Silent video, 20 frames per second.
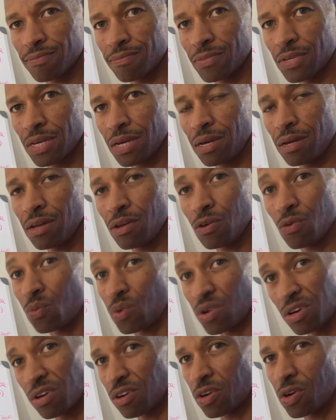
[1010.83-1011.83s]
Okay? And
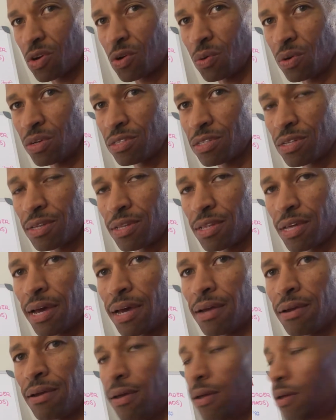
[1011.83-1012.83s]
we're going to go into
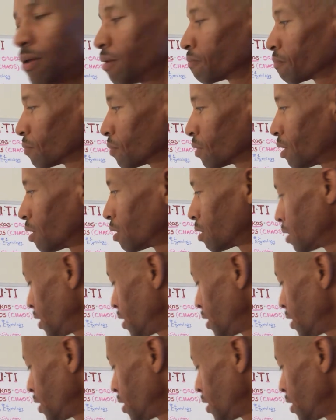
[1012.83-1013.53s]
that. All